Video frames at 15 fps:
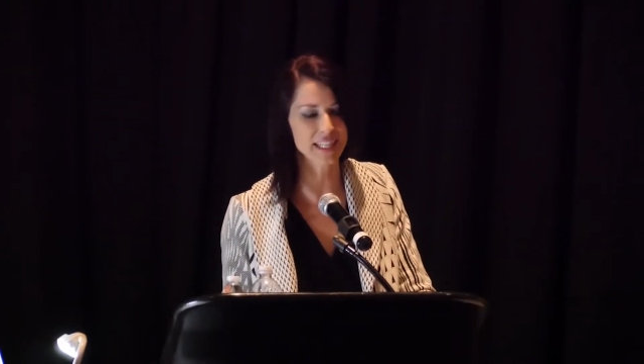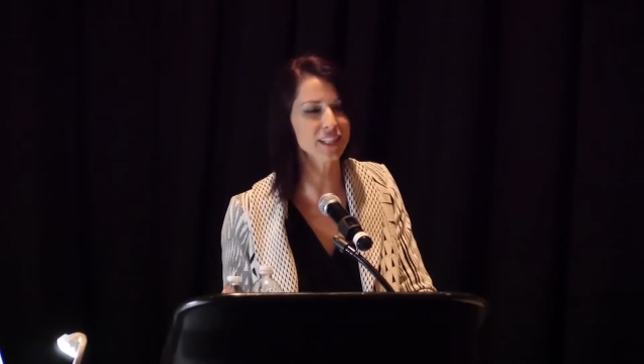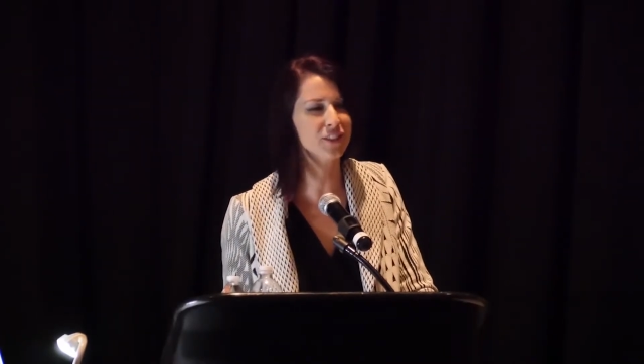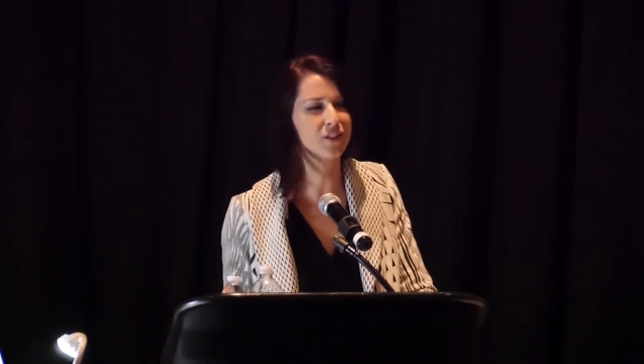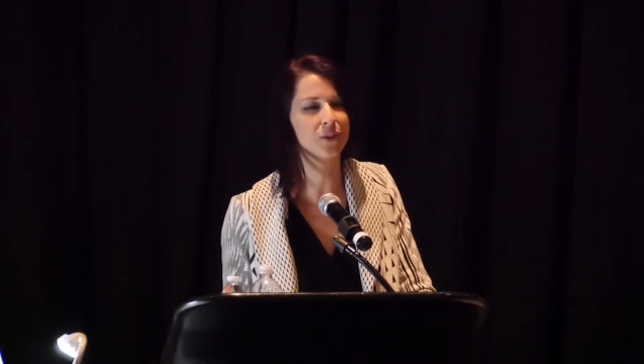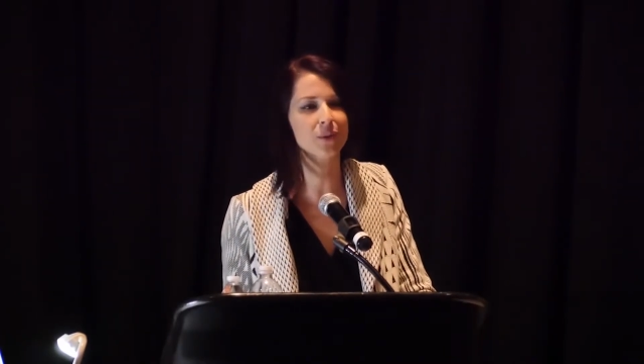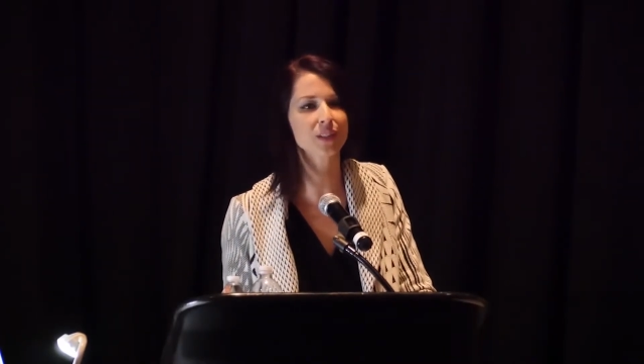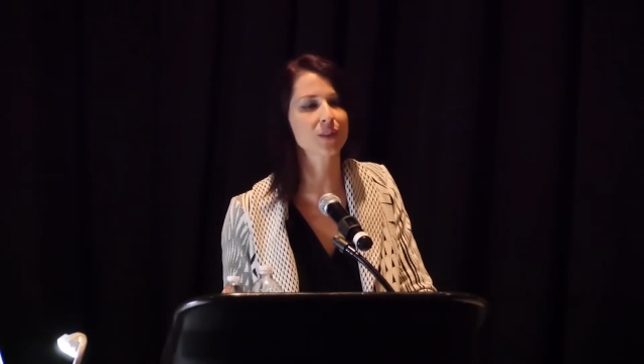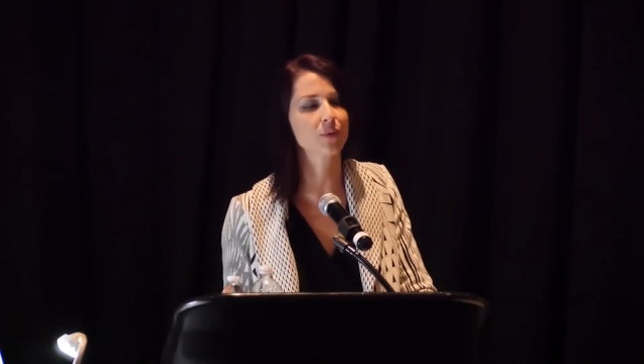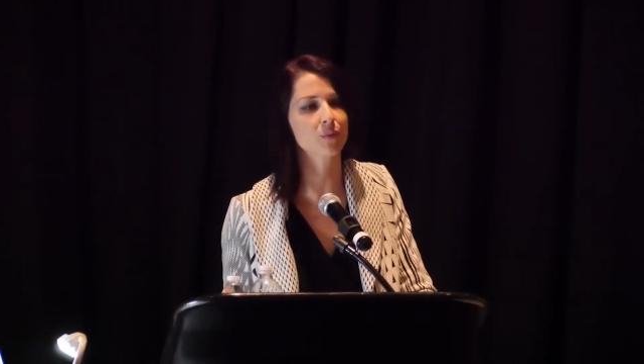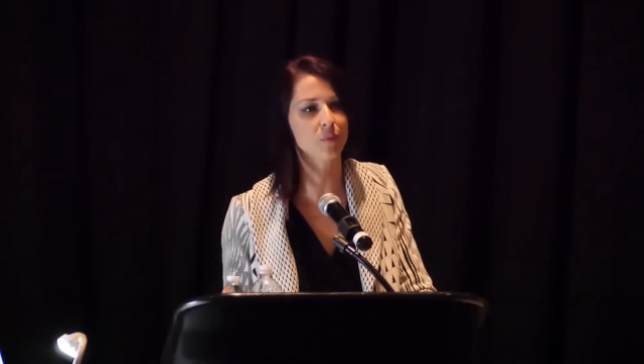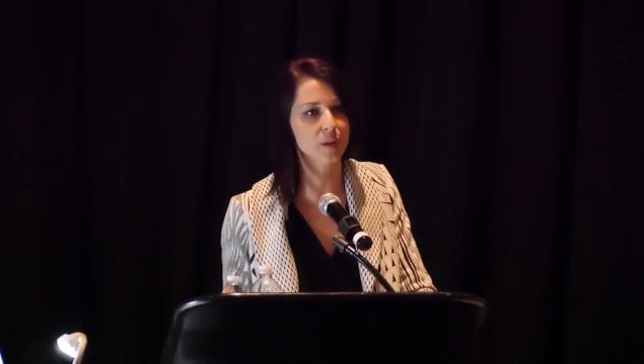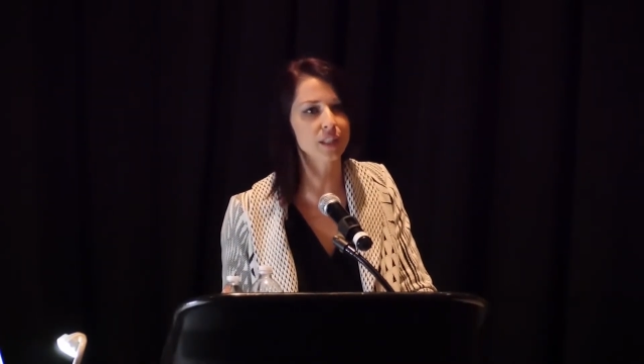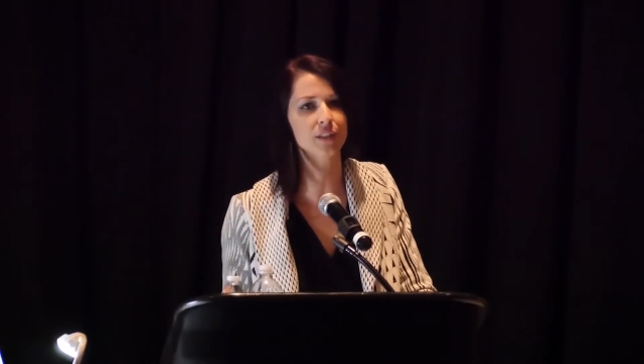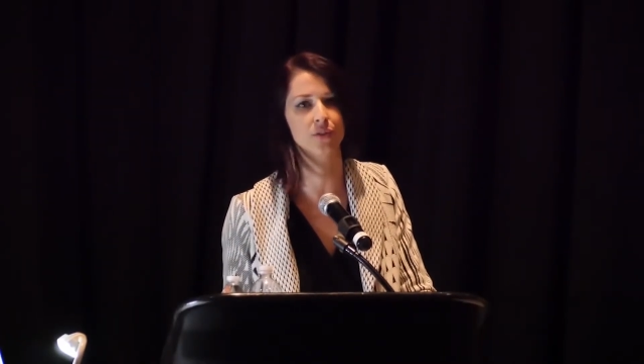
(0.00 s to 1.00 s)
The issue
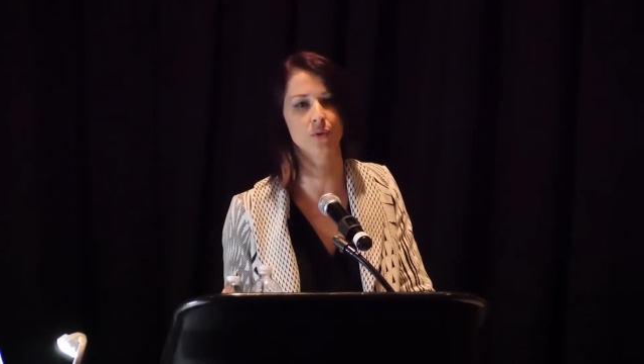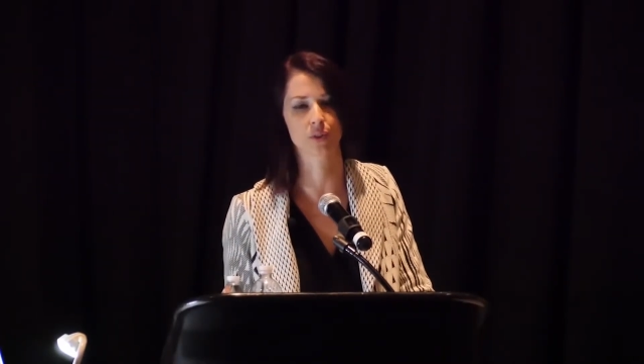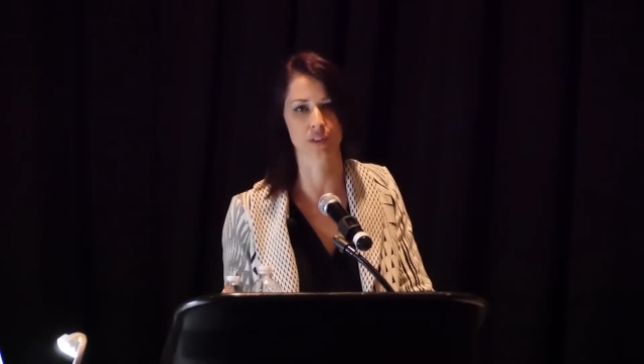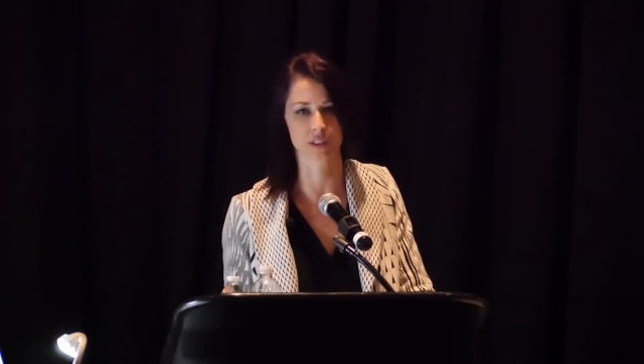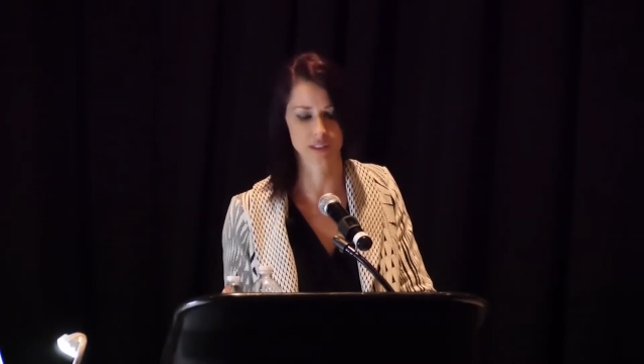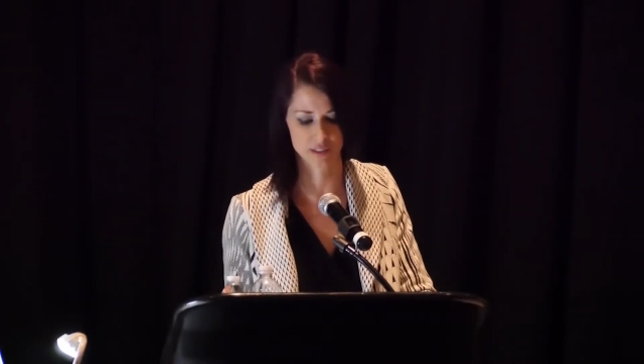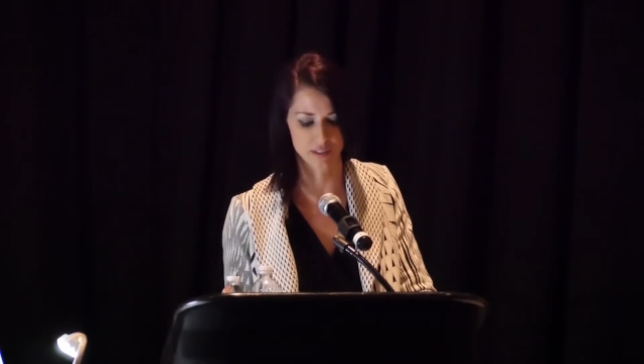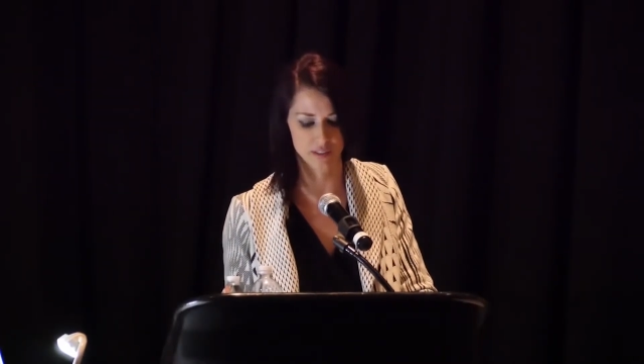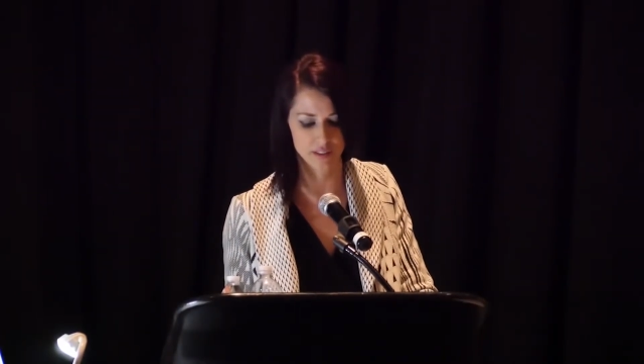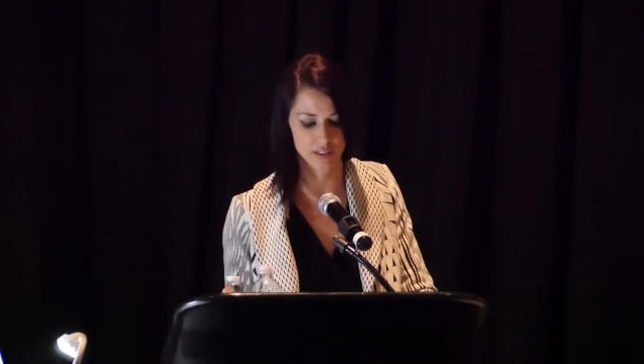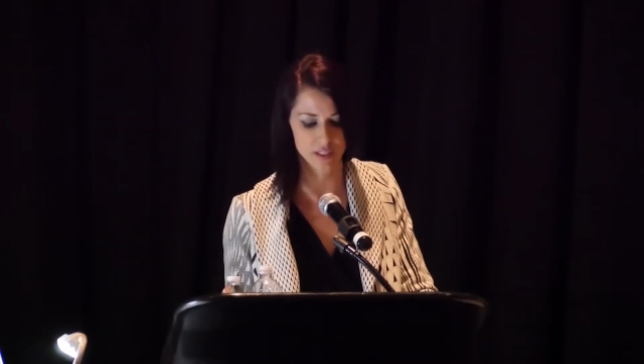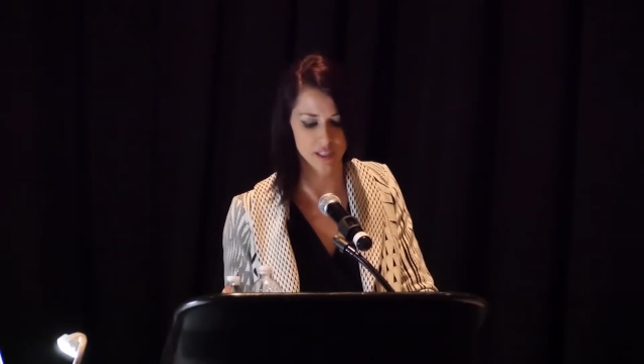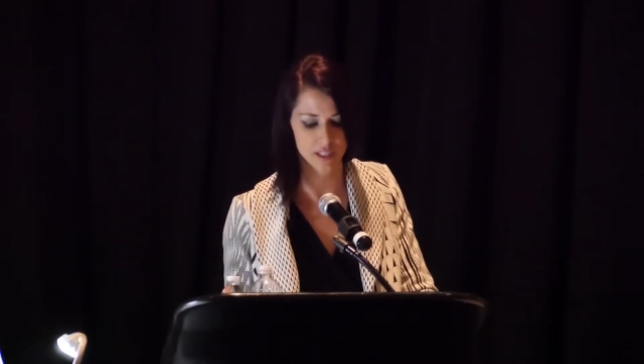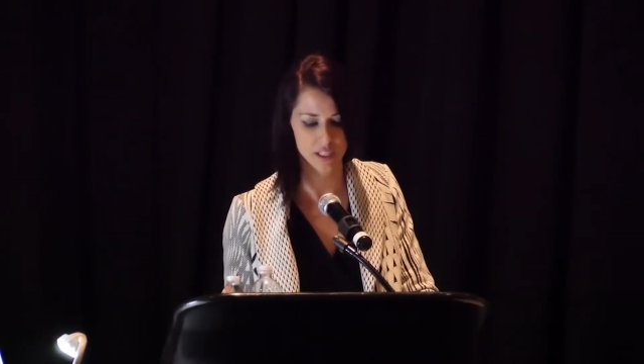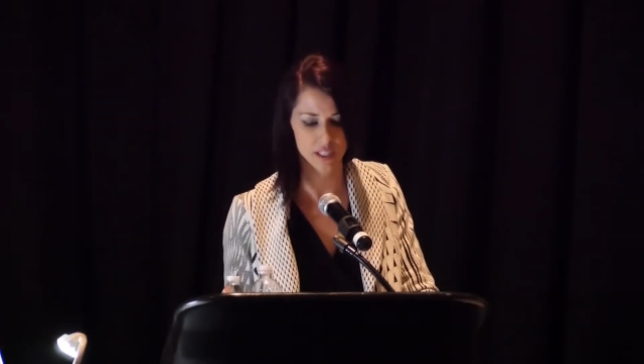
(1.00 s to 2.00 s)
isn't resources,